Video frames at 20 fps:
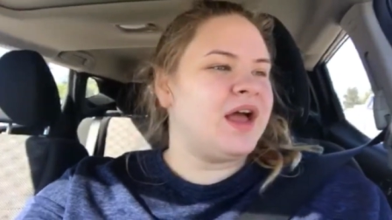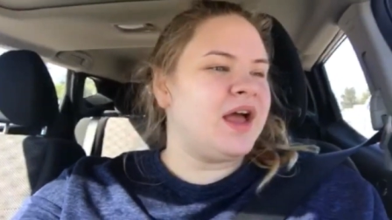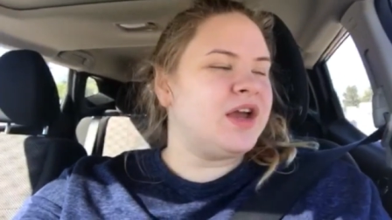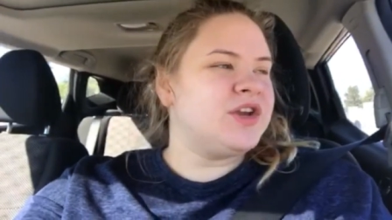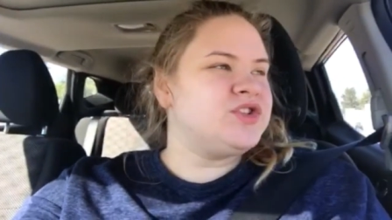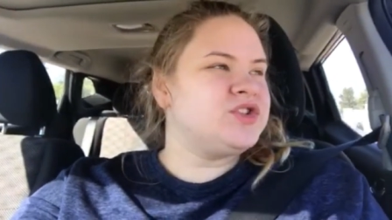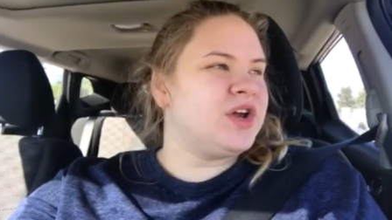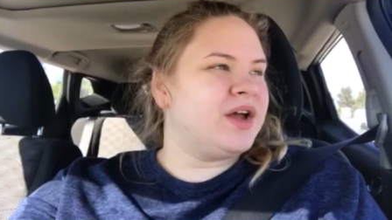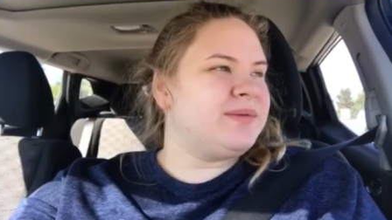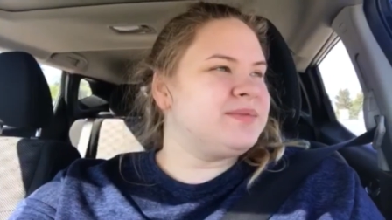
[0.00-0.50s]

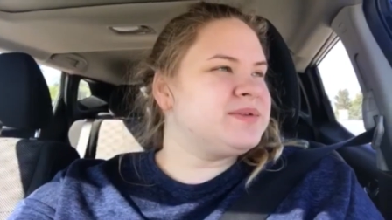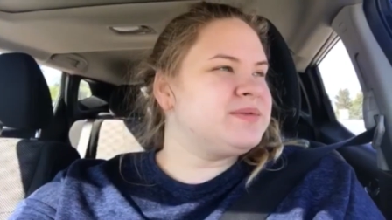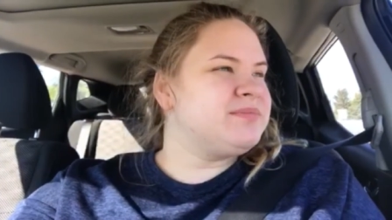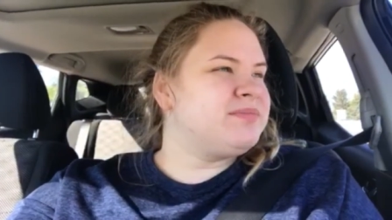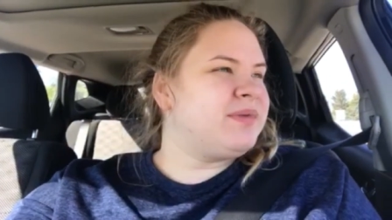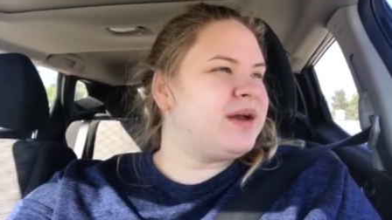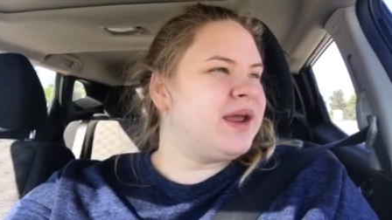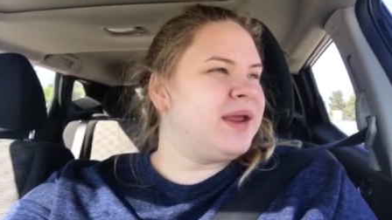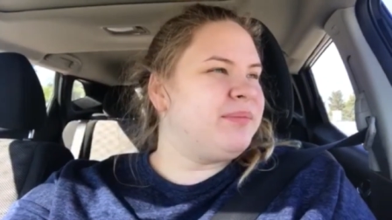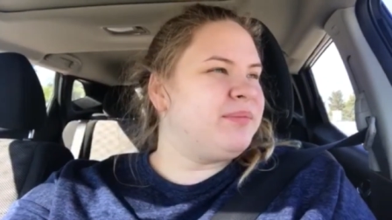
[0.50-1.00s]
I dropped
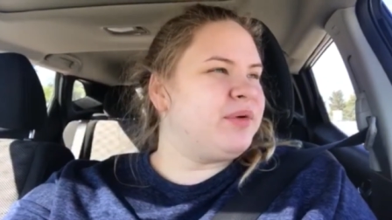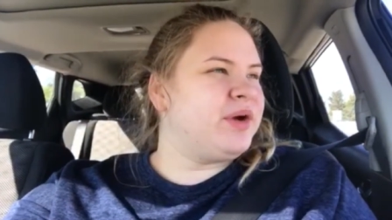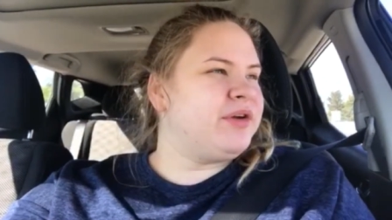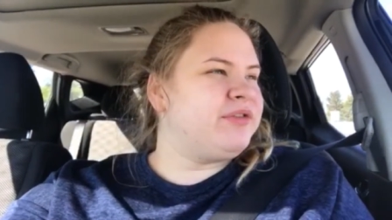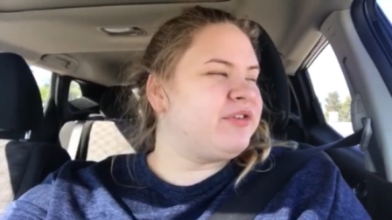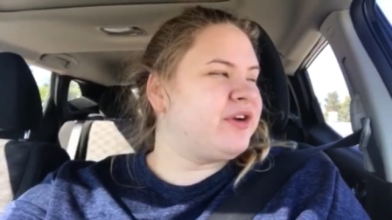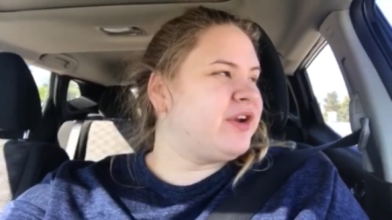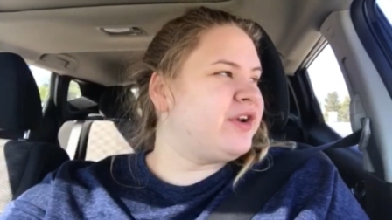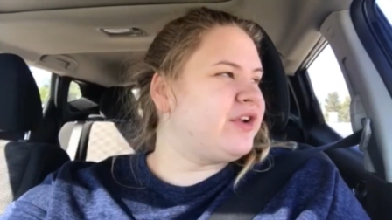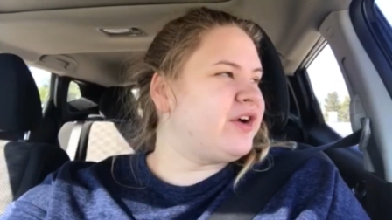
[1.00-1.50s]
my
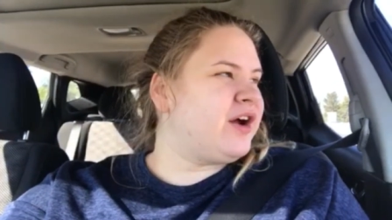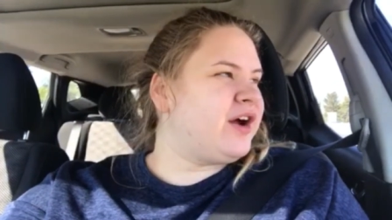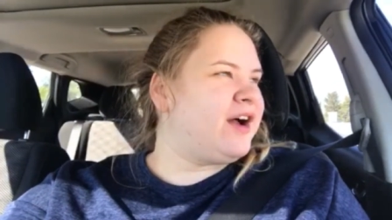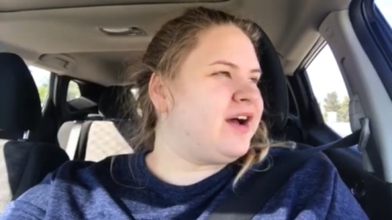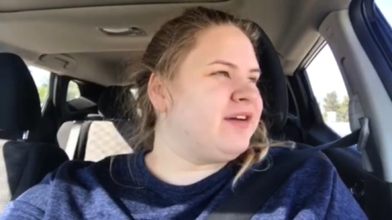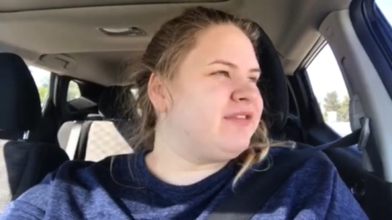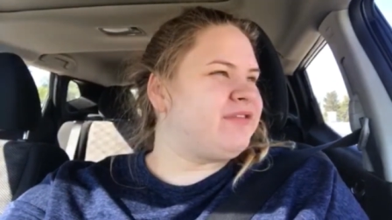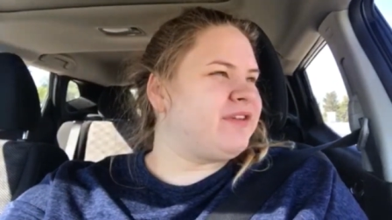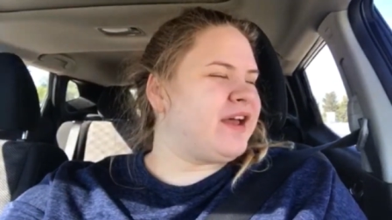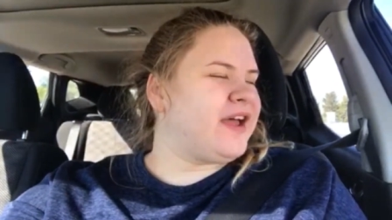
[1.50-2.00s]
boyfriend
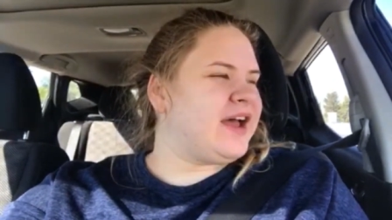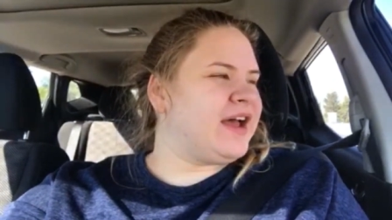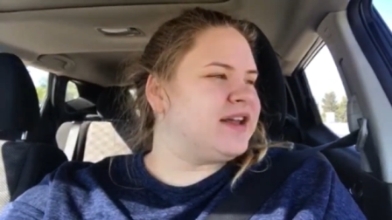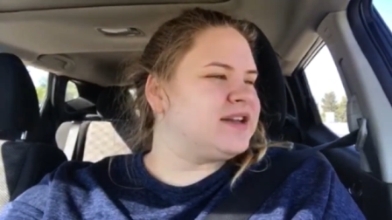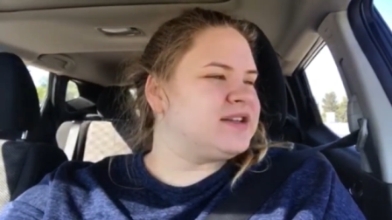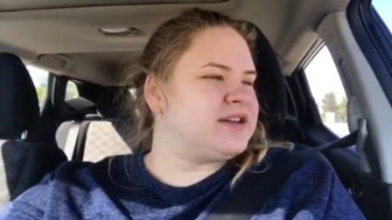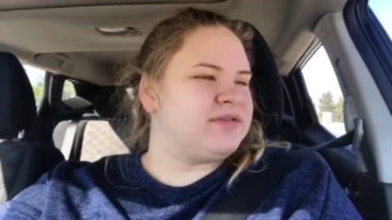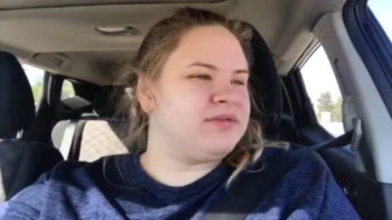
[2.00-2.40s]
off at,